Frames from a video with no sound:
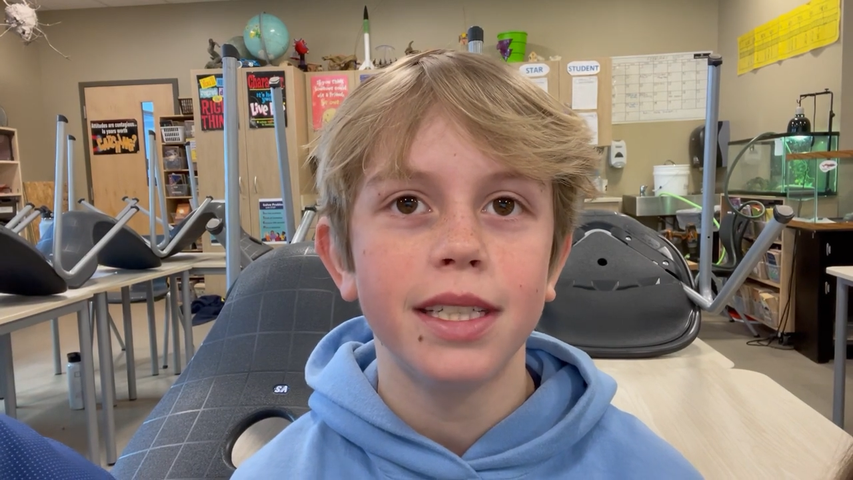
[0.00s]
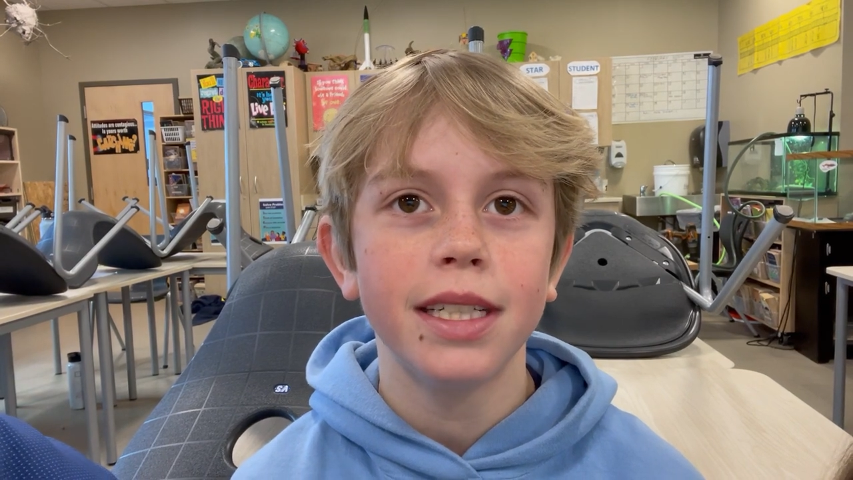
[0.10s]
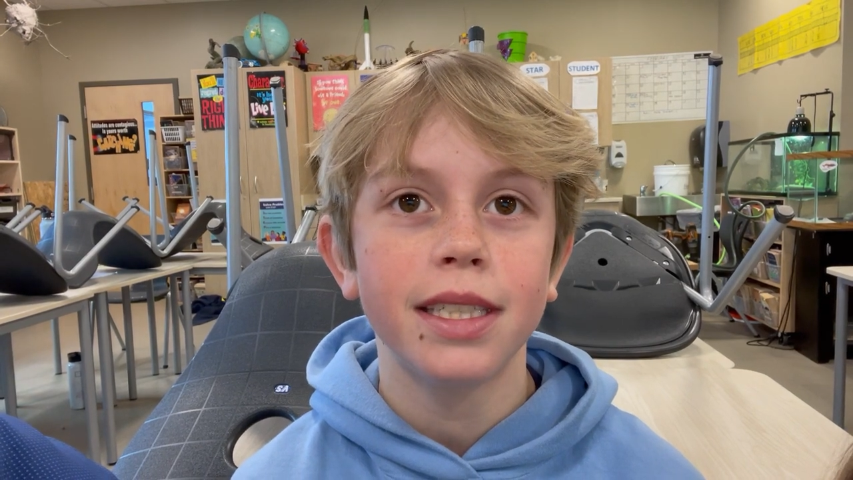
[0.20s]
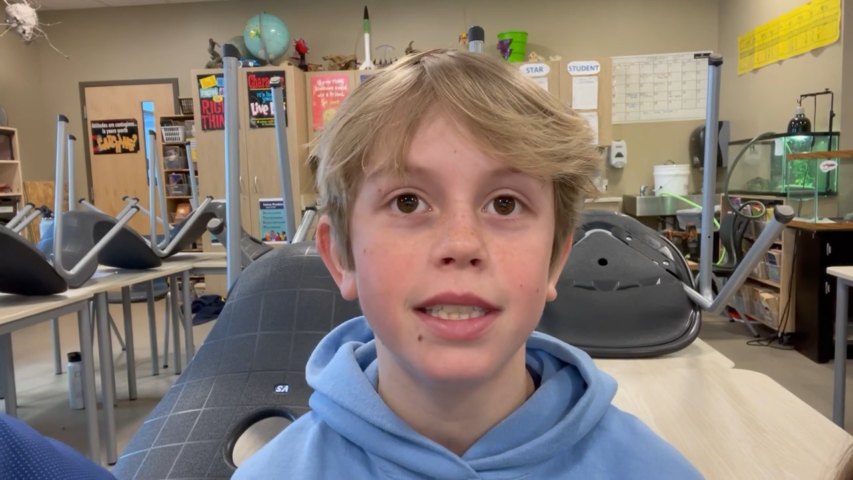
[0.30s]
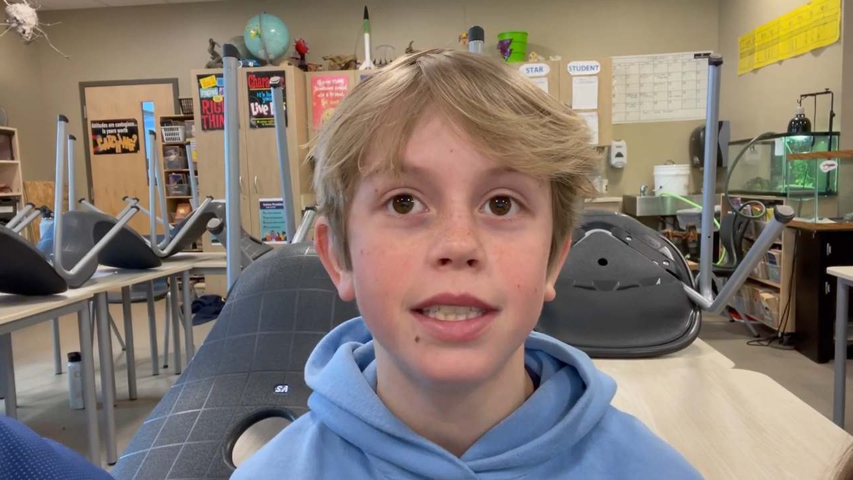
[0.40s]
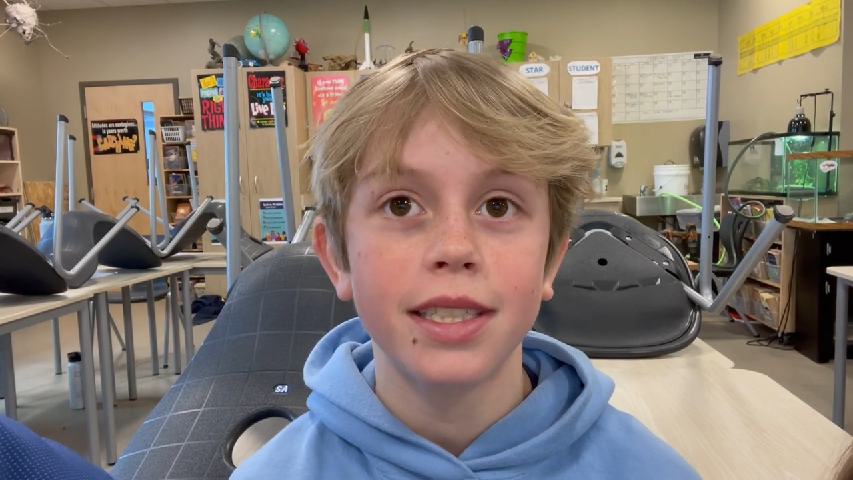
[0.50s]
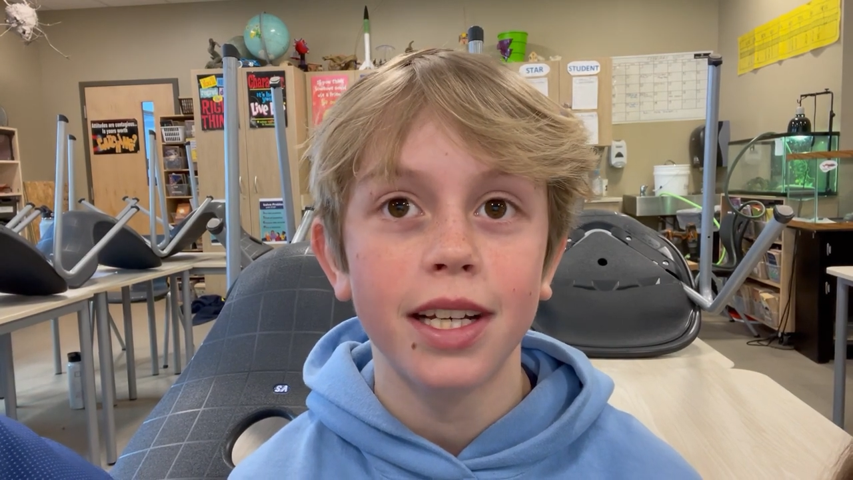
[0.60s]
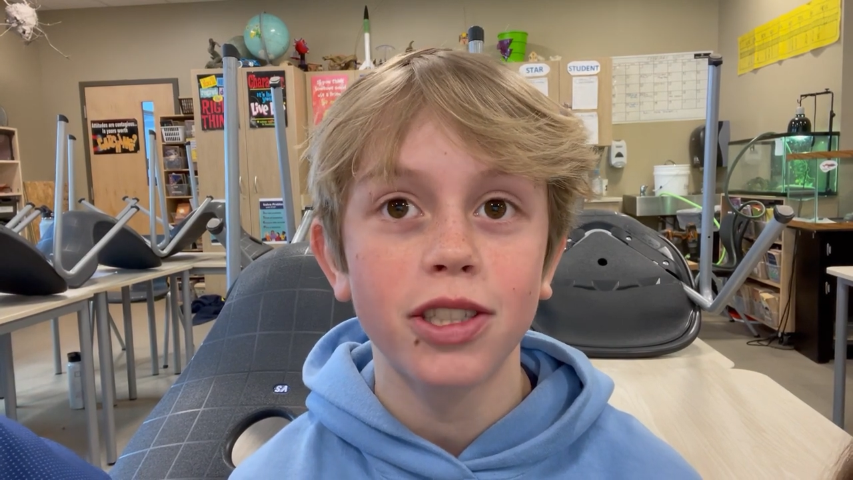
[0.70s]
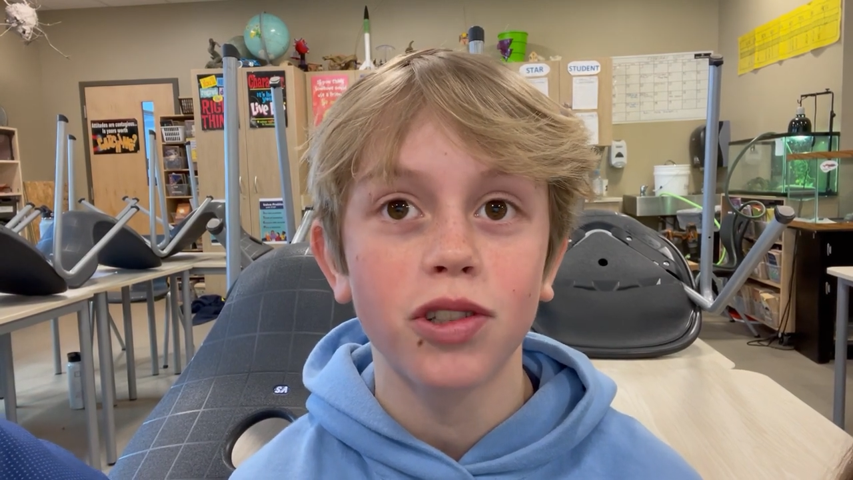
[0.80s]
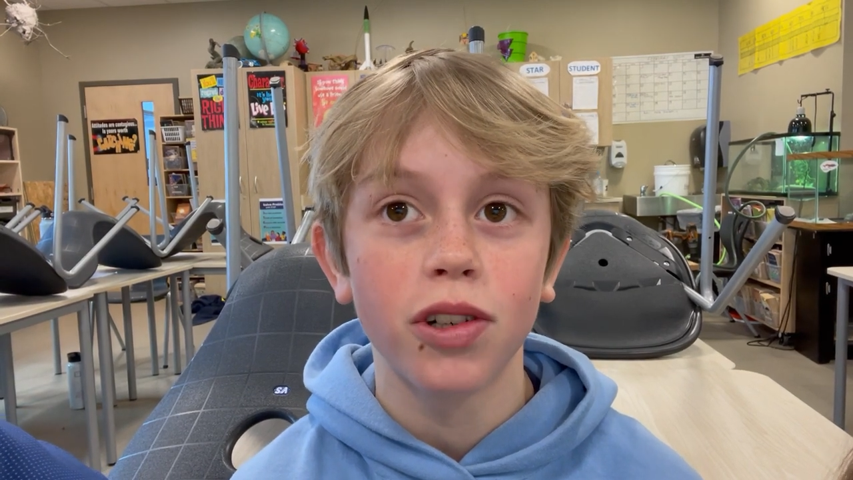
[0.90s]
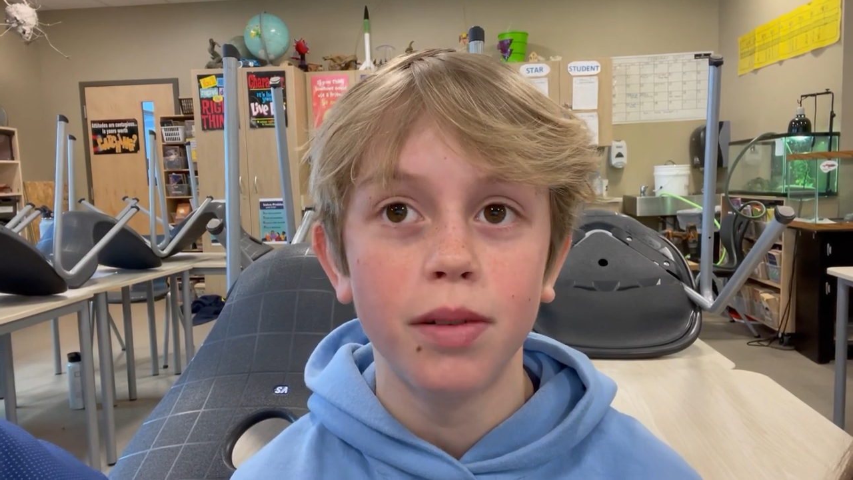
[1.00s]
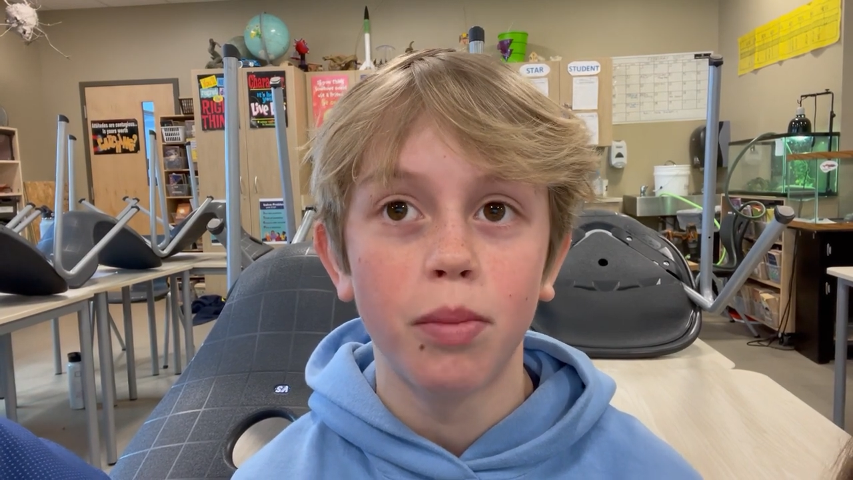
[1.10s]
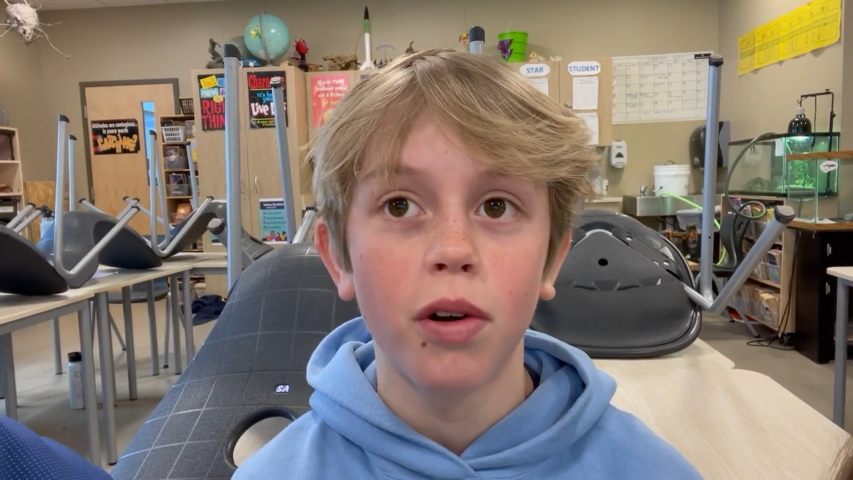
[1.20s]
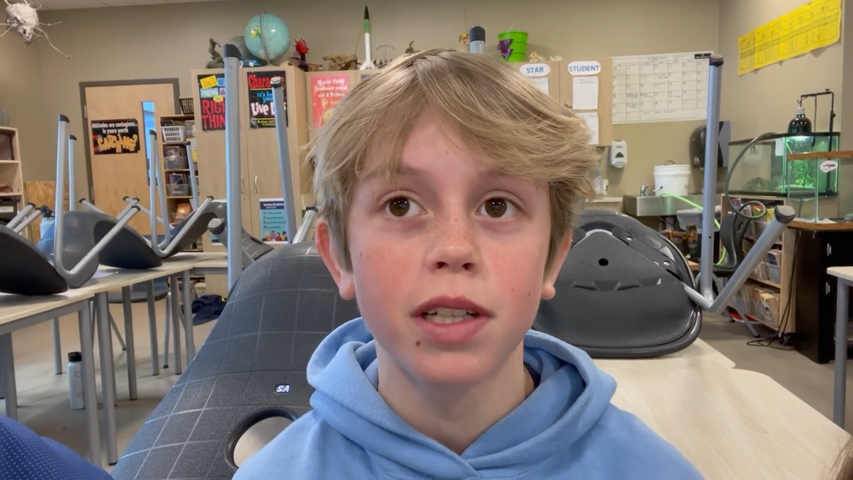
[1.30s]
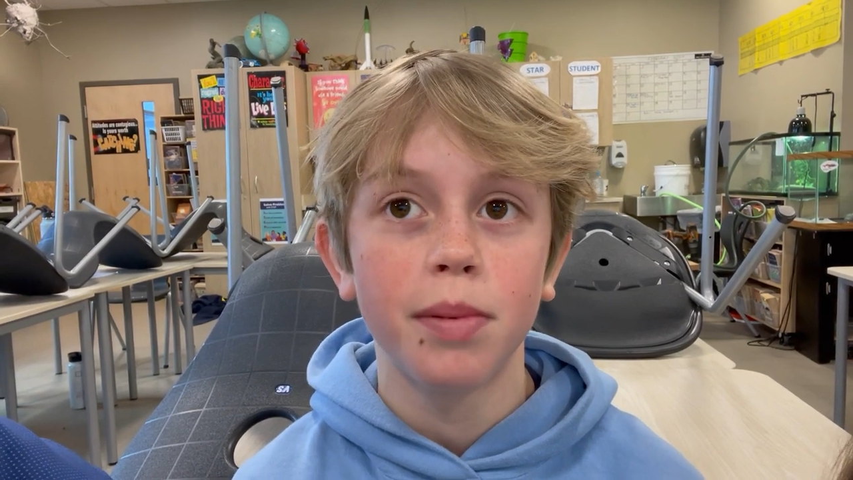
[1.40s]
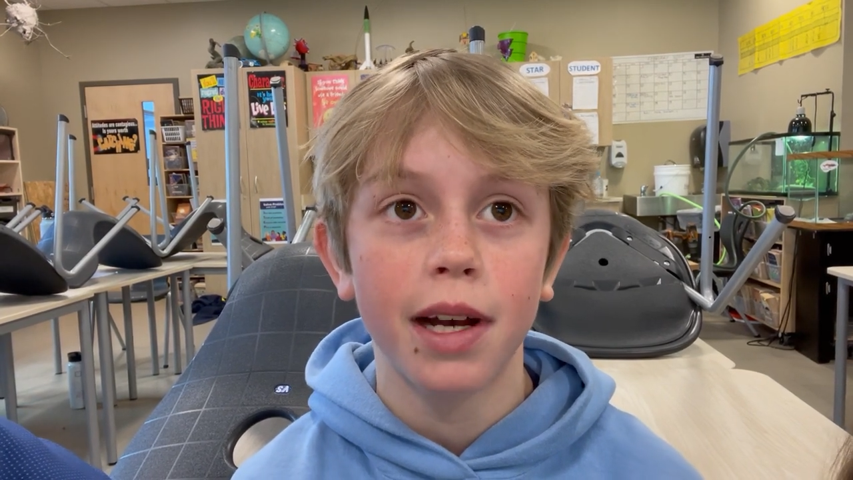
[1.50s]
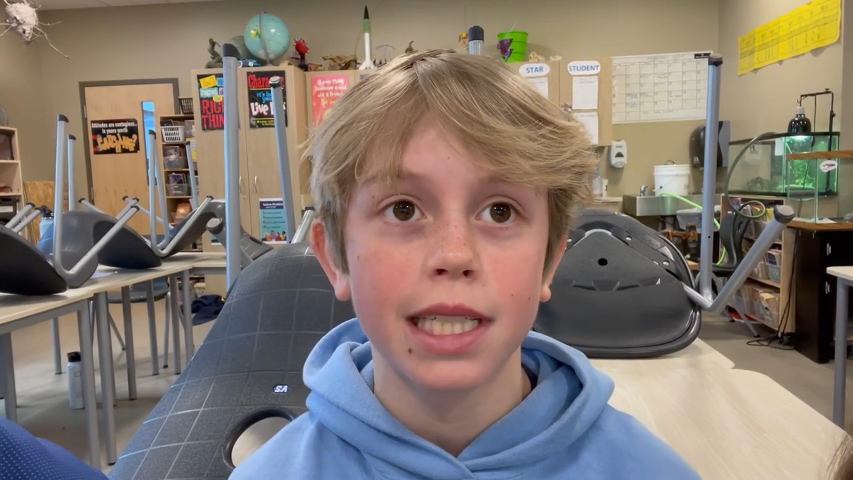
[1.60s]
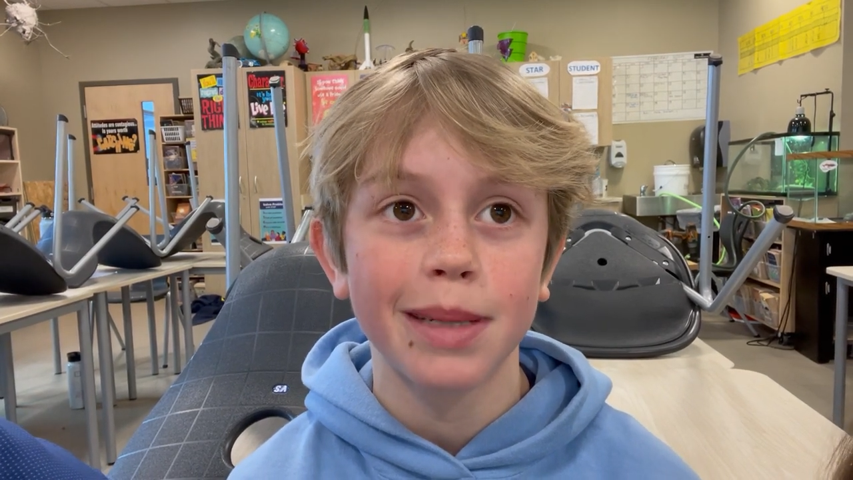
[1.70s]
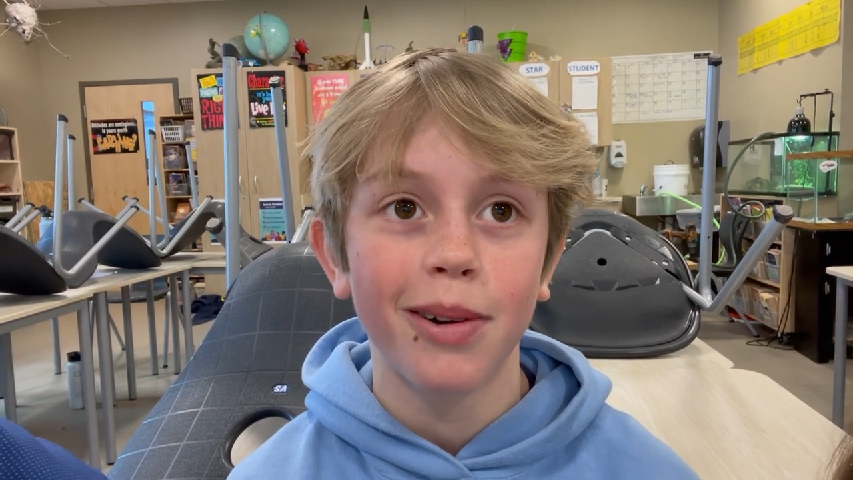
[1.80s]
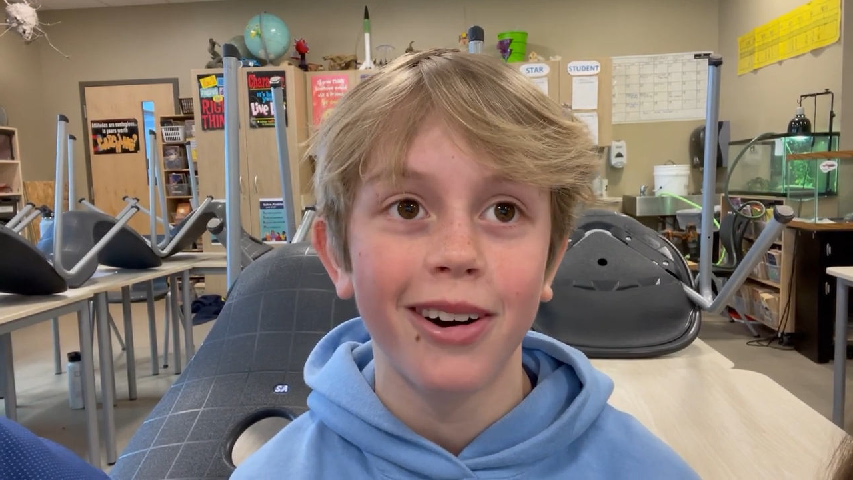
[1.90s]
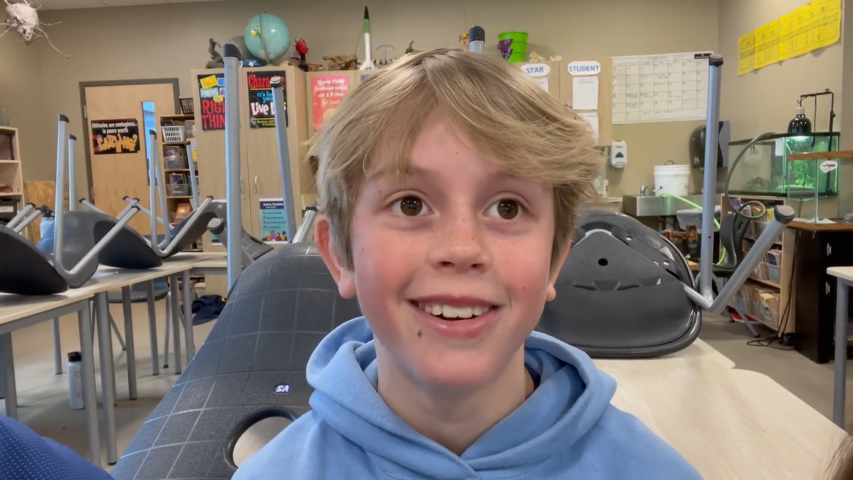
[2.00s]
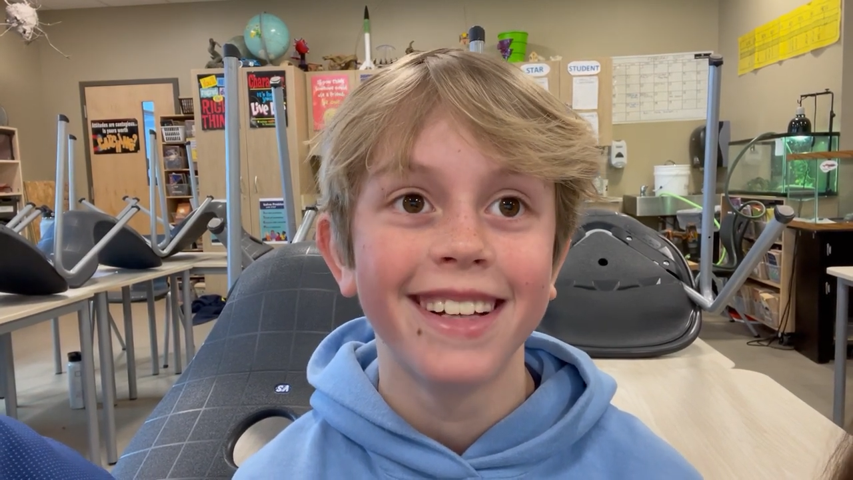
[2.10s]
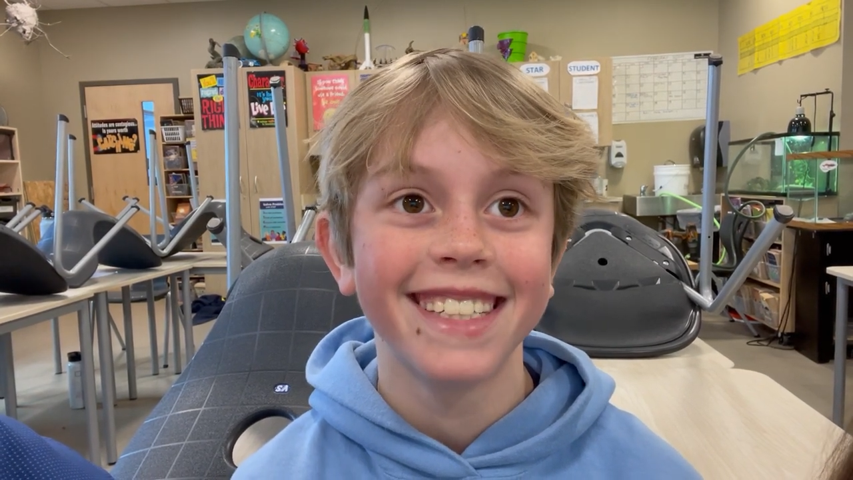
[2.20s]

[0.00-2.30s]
TC Central in boys basketball.